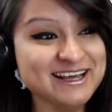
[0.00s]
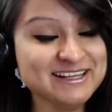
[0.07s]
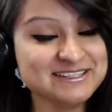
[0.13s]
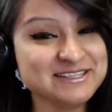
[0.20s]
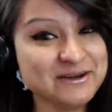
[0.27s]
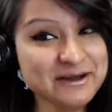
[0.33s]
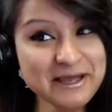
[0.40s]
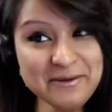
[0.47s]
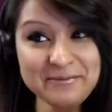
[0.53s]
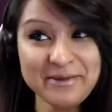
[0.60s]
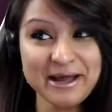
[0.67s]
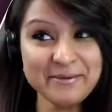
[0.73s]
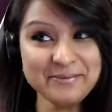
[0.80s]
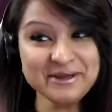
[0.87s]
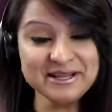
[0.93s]
So it
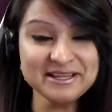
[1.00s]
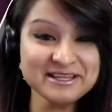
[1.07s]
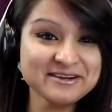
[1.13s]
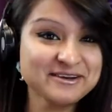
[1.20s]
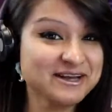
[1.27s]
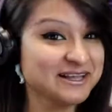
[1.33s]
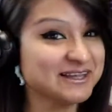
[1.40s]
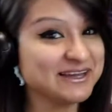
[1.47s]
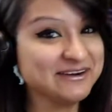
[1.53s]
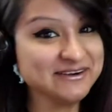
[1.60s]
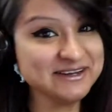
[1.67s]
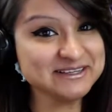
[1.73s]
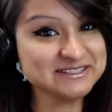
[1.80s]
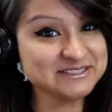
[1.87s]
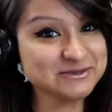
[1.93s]
might be a little
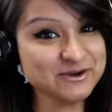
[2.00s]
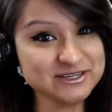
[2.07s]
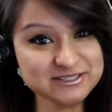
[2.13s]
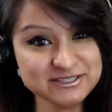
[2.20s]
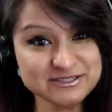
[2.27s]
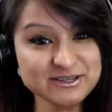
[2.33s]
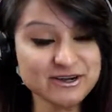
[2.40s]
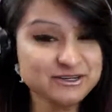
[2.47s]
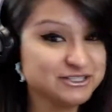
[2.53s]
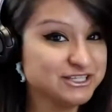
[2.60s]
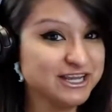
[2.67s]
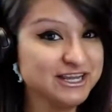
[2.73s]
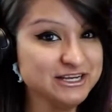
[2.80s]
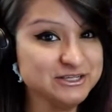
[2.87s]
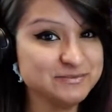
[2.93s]
hilarious to watch the song
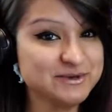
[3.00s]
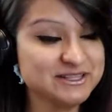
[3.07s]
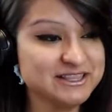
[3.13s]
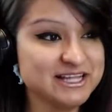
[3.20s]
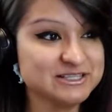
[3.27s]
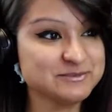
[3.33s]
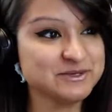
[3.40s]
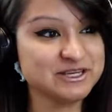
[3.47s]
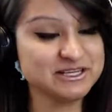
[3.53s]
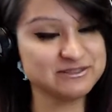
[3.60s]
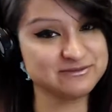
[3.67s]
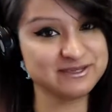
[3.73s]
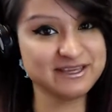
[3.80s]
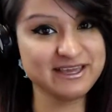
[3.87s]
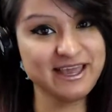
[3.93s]
change, but that's because
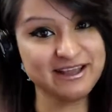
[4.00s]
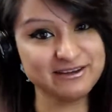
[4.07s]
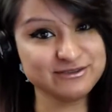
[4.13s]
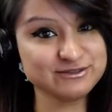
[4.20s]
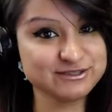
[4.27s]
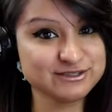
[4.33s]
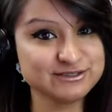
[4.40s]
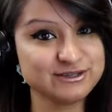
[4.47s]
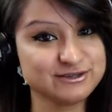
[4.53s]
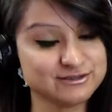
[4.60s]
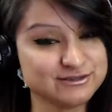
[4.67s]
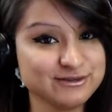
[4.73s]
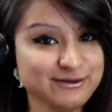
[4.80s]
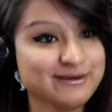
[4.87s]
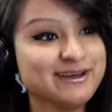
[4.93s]
we can't use the song,
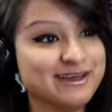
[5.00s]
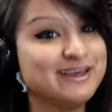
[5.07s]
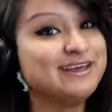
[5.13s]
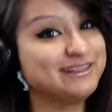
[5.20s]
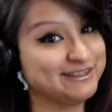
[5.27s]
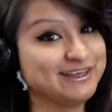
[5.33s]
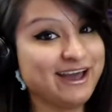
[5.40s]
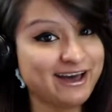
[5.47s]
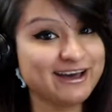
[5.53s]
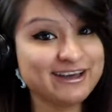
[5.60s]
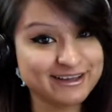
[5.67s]
so yeah.